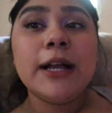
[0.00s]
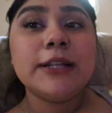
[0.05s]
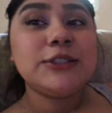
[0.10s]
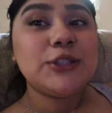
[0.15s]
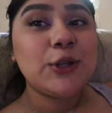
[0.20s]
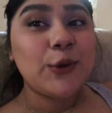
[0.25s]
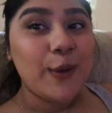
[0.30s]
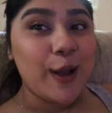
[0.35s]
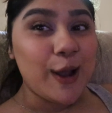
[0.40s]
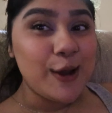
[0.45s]

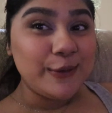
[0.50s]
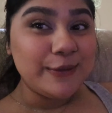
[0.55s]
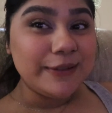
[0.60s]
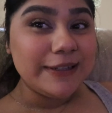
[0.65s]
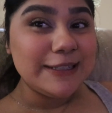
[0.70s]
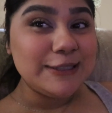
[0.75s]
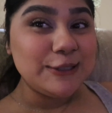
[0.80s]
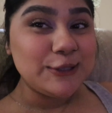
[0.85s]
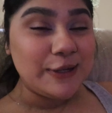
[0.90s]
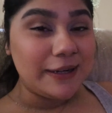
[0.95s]
so I
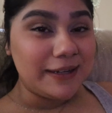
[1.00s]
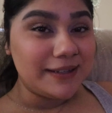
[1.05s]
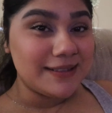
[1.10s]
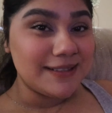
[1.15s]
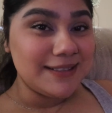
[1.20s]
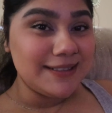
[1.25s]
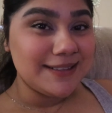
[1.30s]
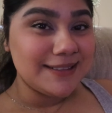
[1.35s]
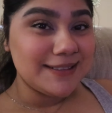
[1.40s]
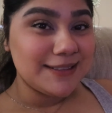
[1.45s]
already tried
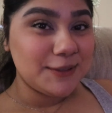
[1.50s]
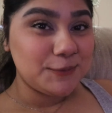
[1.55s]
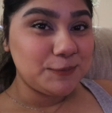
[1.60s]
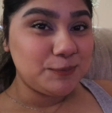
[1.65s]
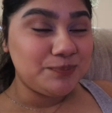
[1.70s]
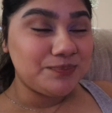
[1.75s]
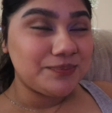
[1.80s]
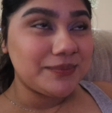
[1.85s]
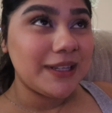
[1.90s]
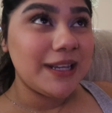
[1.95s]
this
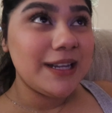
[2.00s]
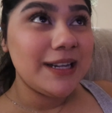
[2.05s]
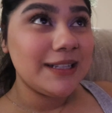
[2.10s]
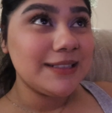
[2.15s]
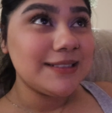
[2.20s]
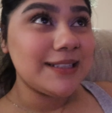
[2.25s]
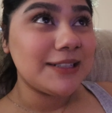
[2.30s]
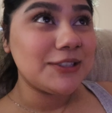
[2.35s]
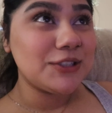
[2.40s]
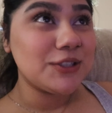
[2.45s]
and
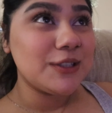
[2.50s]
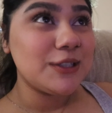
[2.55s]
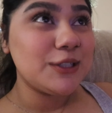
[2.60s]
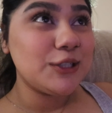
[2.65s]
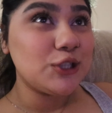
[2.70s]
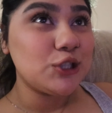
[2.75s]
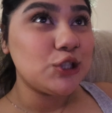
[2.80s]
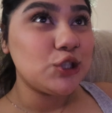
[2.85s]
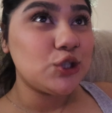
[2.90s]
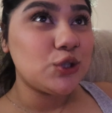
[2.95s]
it's
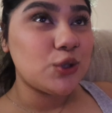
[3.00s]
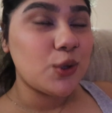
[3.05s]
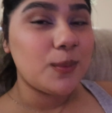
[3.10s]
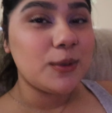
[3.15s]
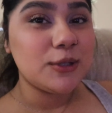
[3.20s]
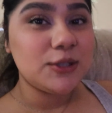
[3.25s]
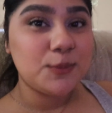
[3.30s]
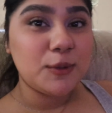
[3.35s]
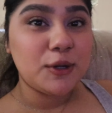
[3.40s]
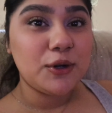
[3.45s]
actually so
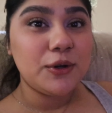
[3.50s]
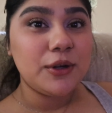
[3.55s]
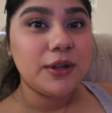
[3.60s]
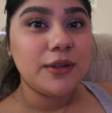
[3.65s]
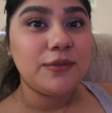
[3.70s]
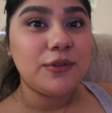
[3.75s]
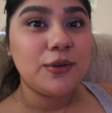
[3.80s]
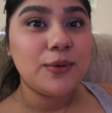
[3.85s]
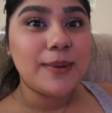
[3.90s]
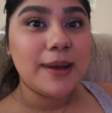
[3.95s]
much better
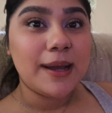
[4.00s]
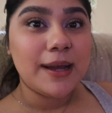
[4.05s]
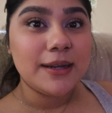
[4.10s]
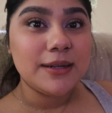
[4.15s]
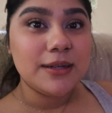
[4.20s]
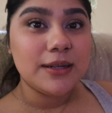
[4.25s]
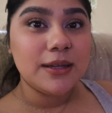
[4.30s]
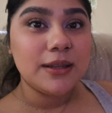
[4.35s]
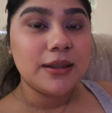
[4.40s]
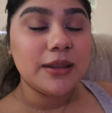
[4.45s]
if you
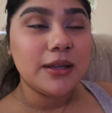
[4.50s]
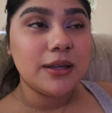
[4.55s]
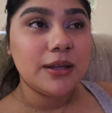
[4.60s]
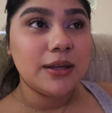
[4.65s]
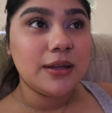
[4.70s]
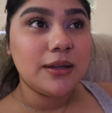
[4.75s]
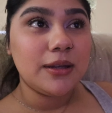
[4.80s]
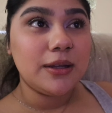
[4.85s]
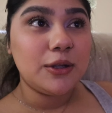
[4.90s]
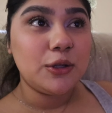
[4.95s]
add
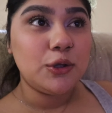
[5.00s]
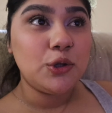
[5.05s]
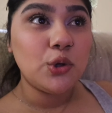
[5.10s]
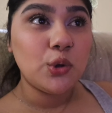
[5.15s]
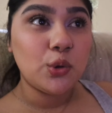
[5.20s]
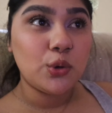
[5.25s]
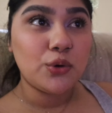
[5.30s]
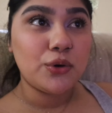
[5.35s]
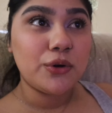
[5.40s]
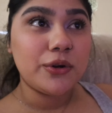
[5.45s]
the
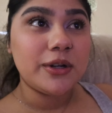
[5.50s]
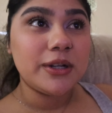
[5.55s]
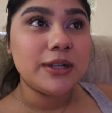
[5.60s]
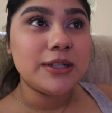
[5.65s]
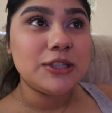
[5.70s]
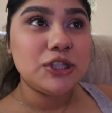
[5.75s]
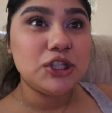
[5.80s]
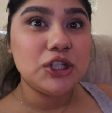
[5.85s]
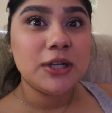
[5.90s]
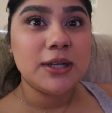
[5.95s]
Knorr
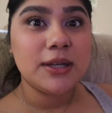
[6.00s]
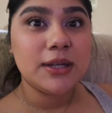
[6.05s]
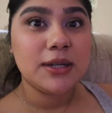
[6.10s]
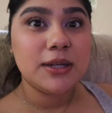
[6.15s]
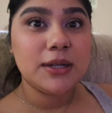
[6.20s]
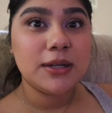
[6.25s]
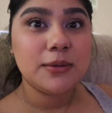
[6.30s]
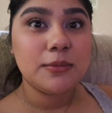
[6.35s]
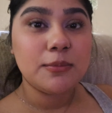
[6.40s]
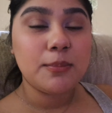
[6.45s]

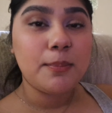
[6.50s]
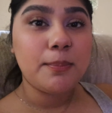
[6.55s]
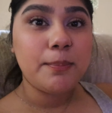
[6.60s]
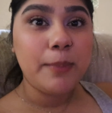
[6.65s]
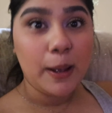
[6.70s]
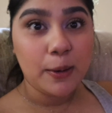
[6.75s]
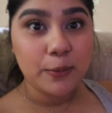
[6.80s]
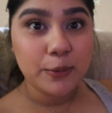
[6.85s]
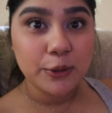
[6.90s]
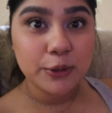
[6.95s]
chicken
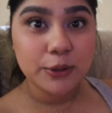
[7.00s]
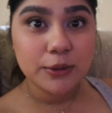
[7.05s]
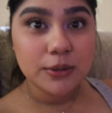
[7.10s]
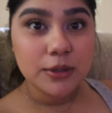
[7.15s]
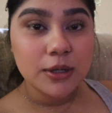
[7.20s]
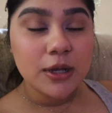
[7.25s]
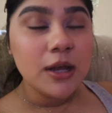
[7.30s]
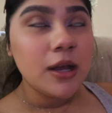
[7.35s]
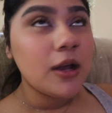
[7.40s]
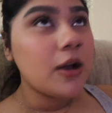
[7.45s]
powder
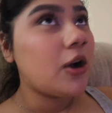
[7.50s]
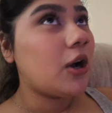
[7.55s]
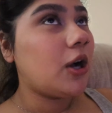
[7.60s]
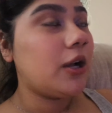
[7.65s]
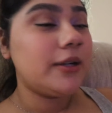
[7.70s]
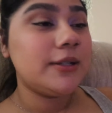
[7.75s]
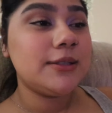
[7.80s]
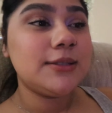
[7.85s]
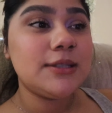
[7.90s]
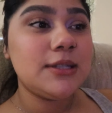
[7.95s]

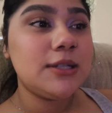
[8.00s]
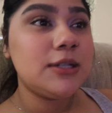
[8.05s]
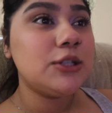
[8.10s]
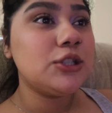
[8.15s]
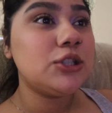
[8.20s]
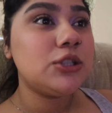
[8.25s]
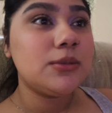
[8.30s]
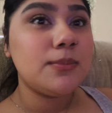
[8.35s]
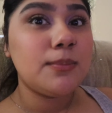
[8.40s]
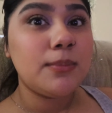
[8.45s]
honestly
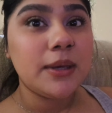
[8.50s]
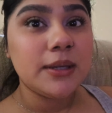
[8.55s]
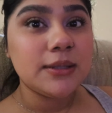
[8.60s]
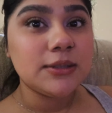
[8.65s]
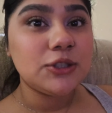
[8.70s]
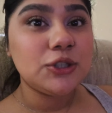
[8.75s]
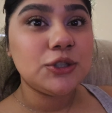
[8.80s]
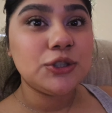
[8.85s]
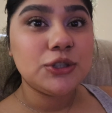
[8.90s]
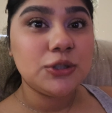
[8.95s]

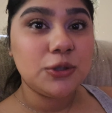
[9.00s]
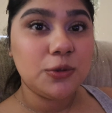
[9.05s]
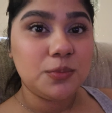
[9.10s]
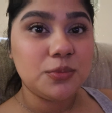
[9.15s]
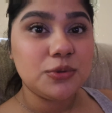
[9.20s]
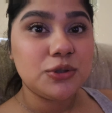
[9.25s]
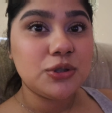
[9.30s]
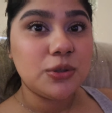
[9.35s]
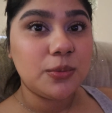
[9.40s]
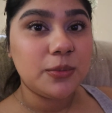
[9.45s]
makes your
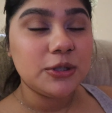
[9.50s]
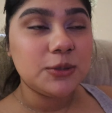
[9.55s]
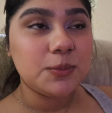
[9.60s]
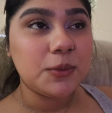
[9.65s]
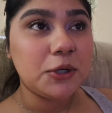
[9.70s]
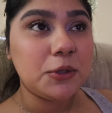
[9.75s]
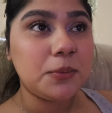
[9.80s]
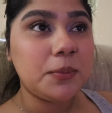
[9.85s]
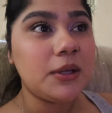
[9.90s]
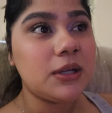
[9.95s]
soup so much
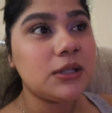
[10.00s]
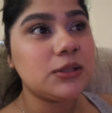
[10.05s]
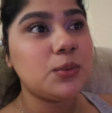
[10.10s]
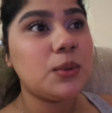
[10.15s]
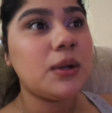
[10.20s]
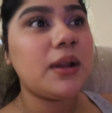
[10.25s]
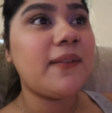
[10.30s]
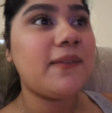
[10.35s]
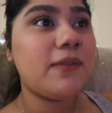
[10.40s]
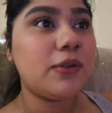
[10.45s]
better because
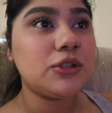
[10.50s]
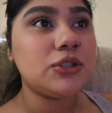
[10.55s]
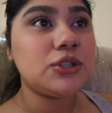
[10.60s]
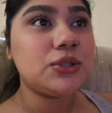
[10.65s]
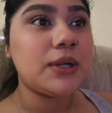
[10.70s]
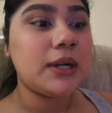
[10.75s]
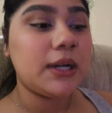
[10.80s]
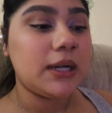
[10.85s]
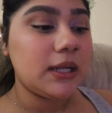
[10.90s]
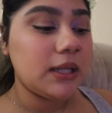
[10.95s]
when I first
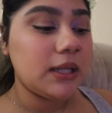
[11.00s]
tried